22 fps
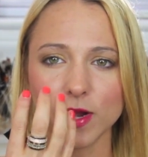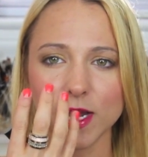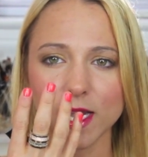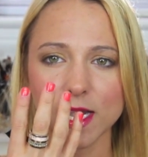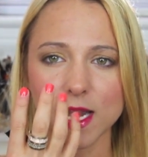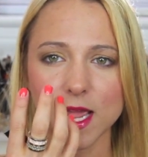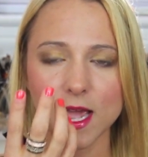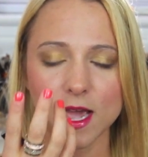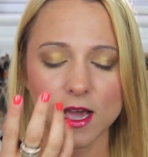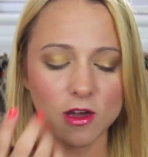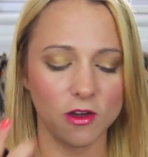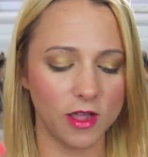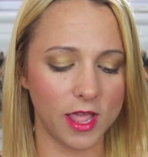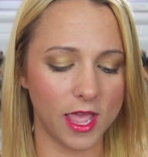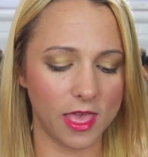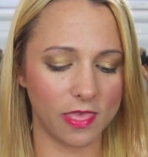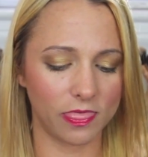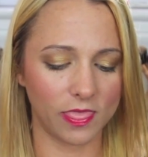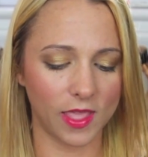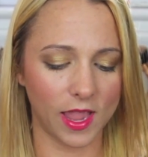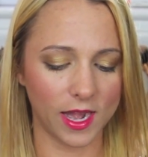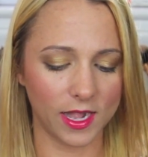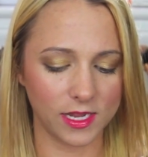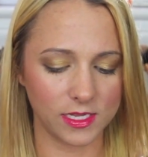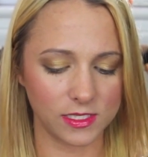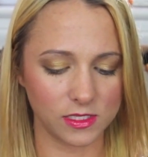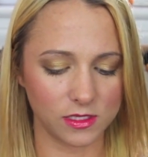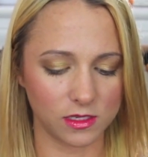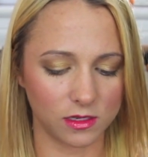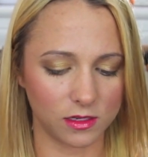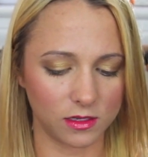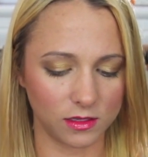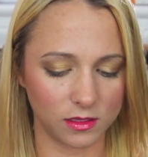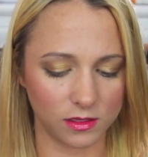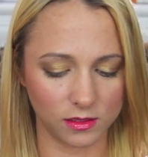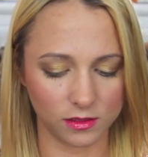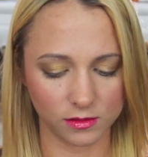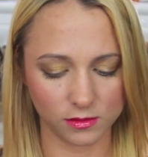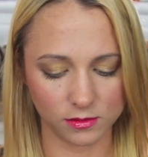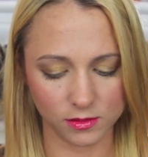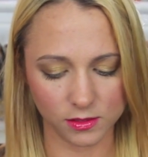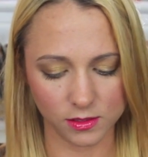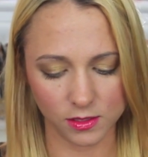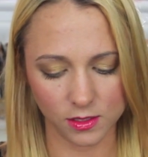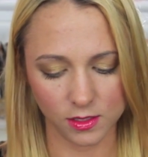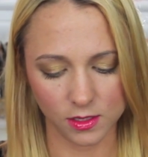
right now, and that is called